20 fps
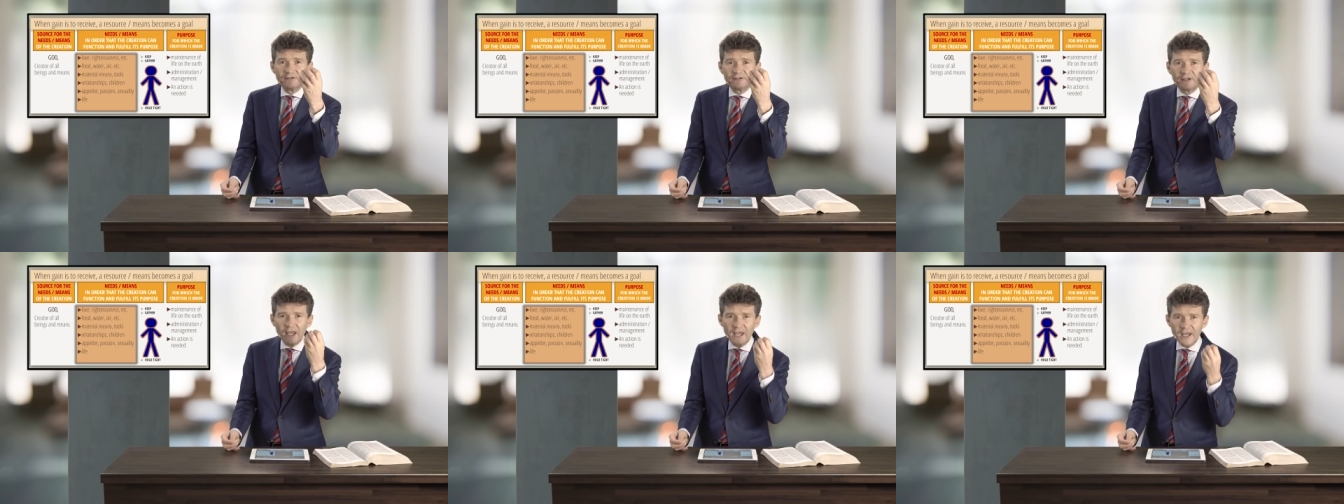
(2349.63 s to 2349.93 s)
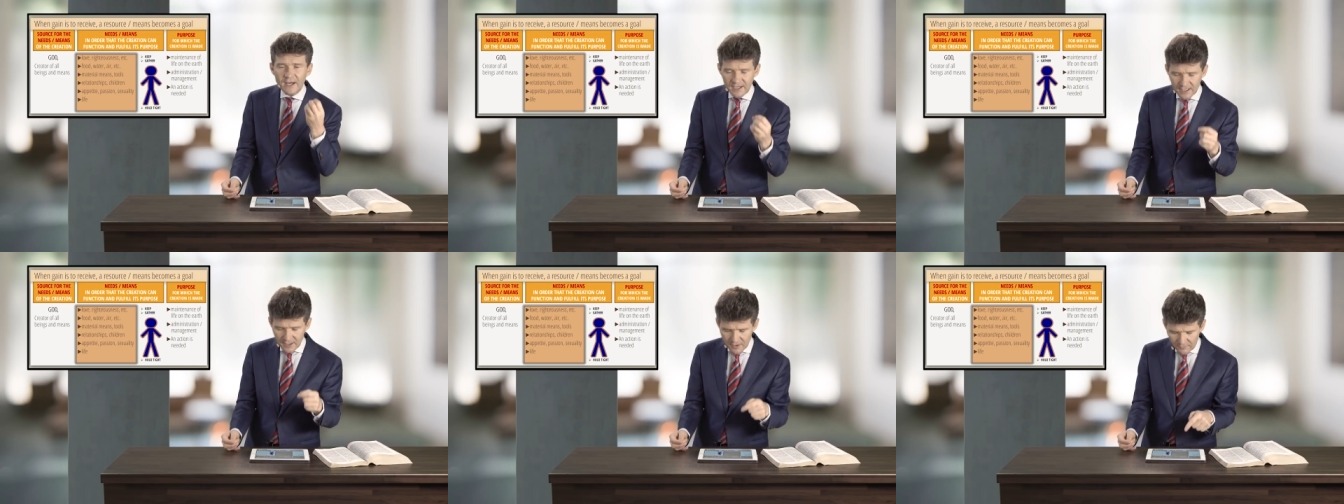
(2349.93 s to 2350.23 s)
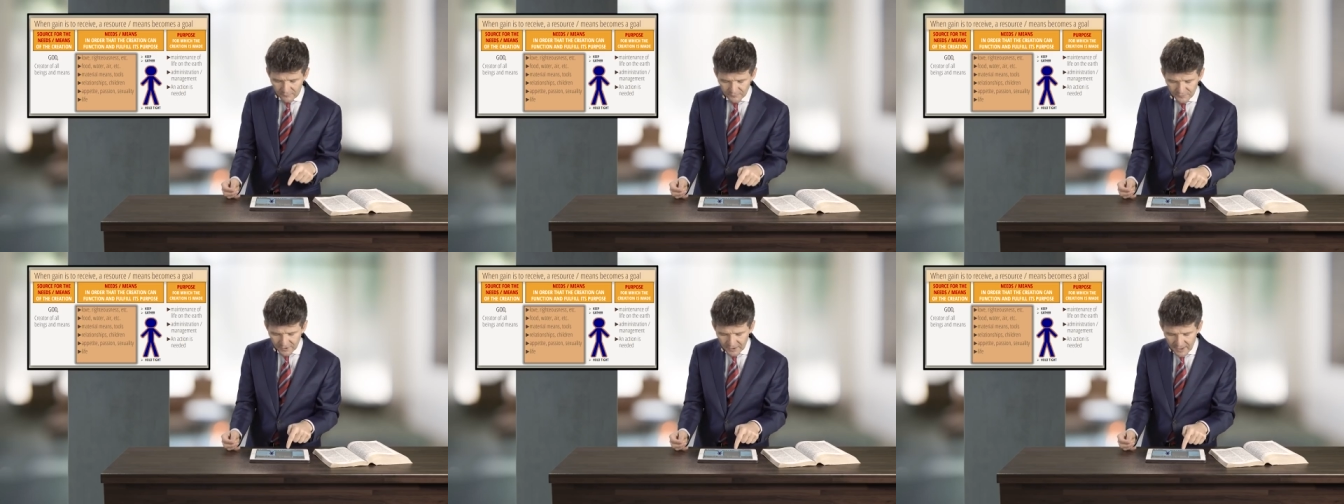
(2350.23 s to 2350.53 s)
taking
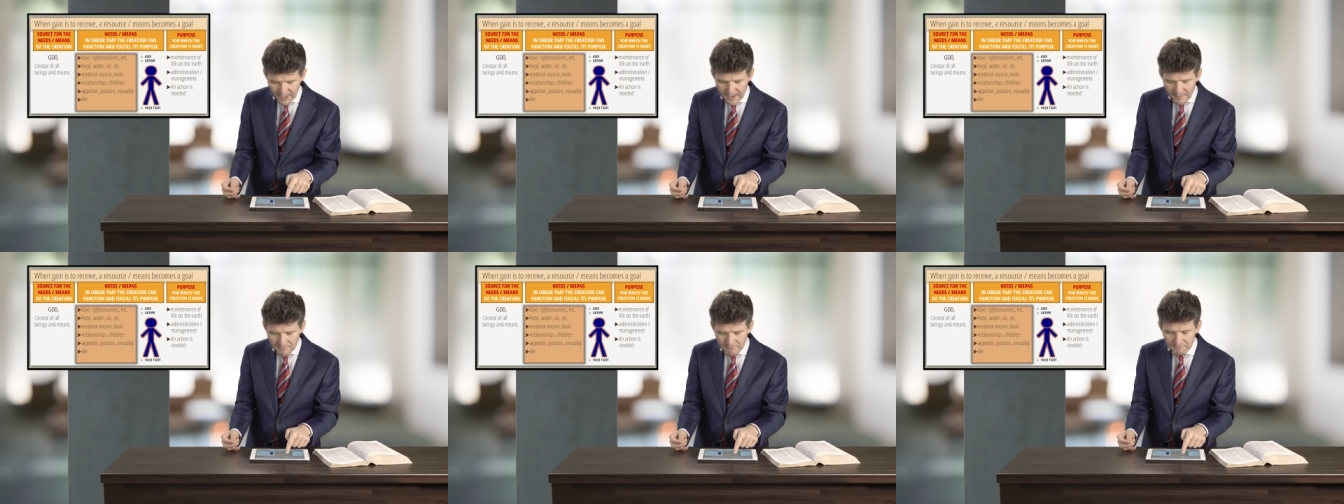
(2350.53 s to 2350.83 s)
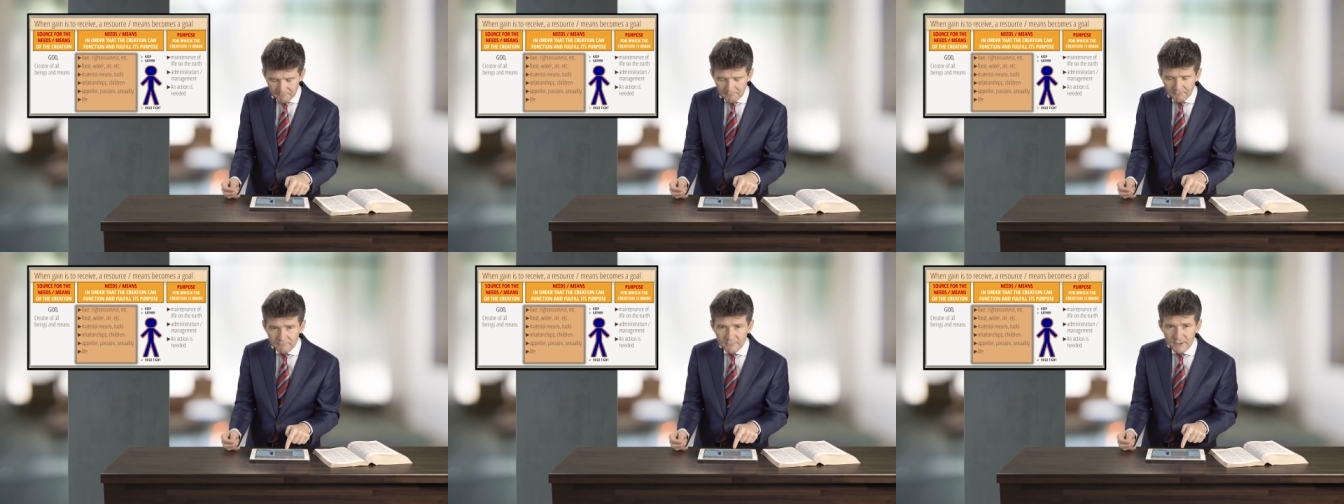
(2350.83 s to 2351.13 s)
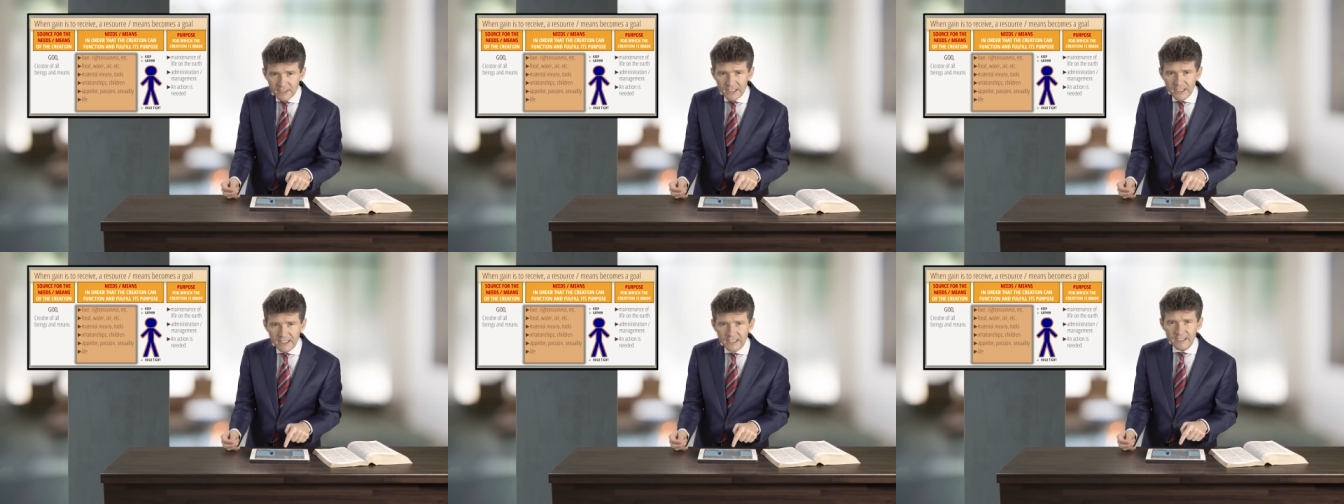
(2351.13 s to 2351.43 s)
of the
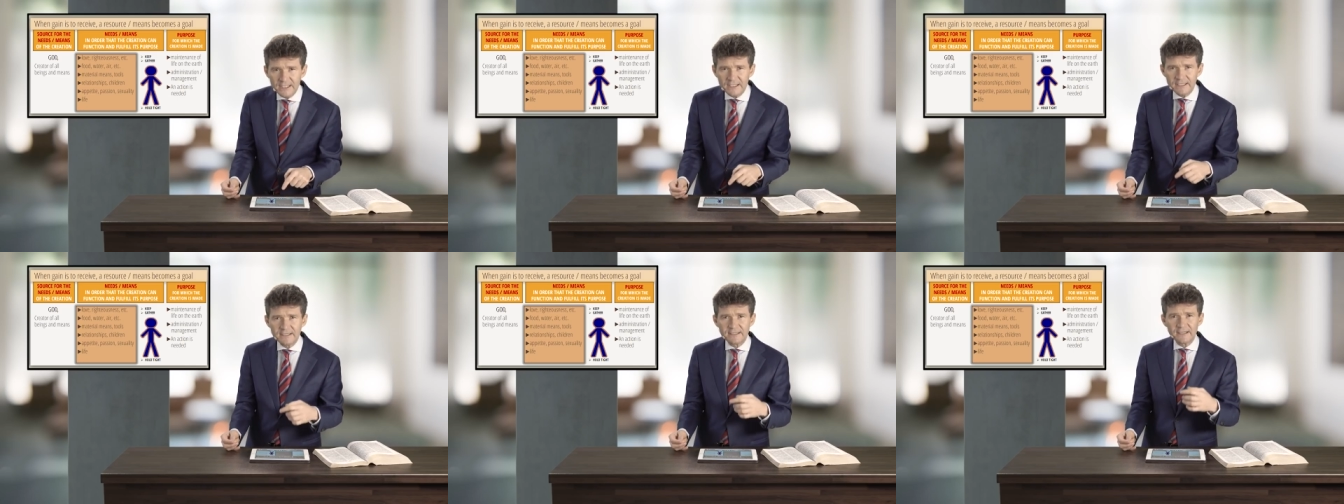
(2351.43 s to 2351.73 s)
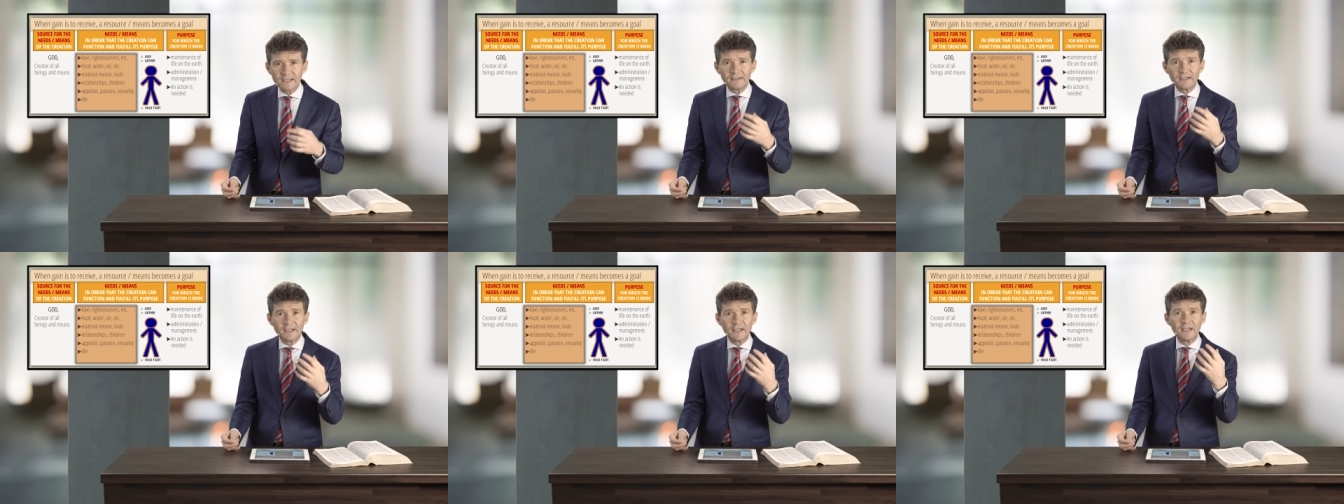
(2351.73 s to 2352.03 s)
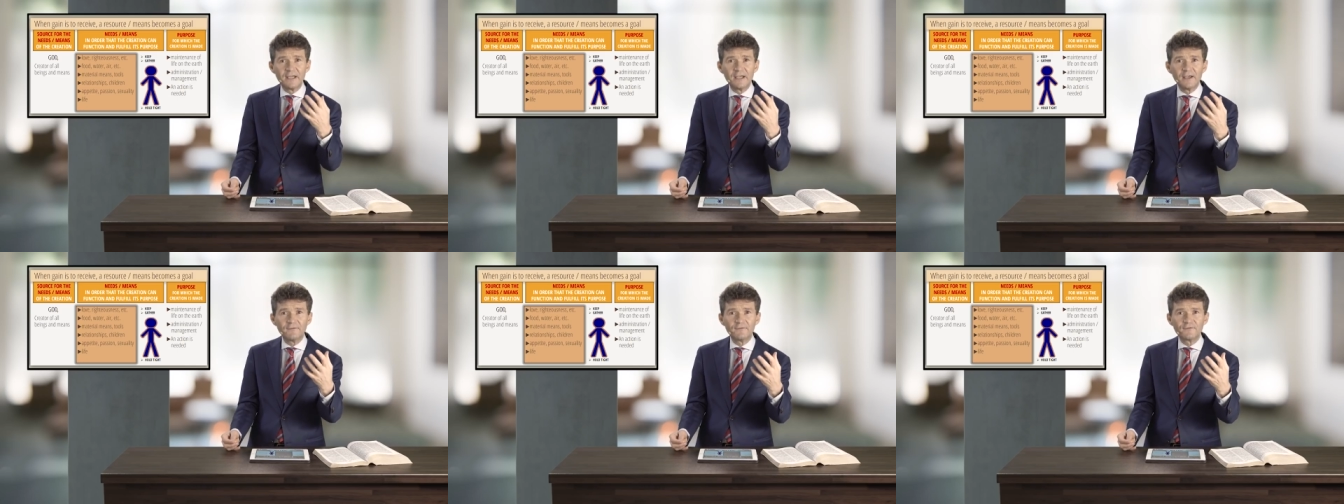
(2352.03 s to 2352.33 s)
means that he
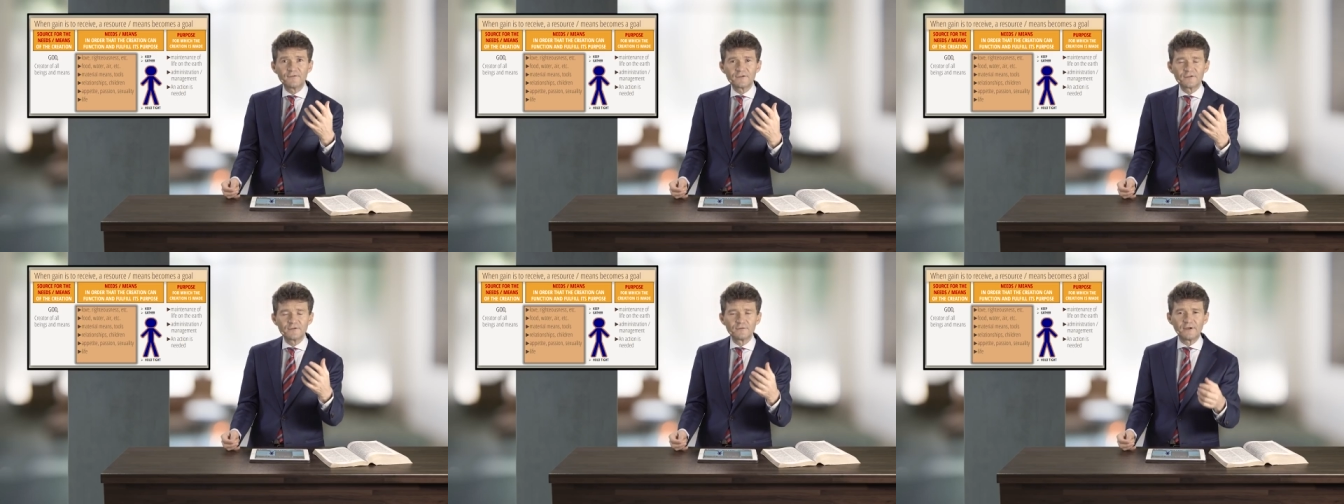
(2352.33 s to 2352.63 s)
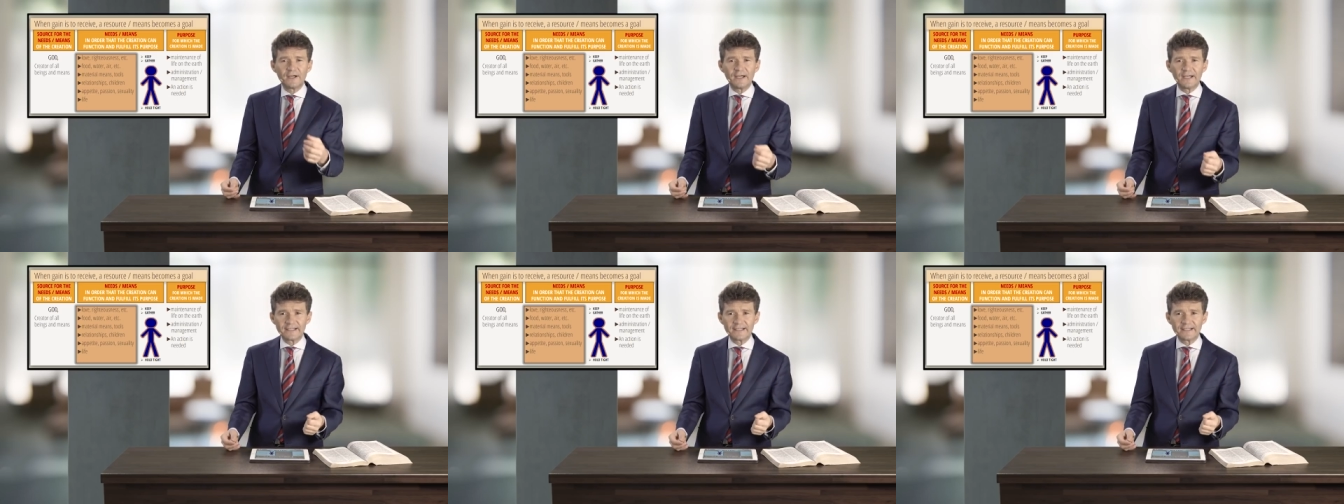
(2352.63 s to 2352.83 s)
gives to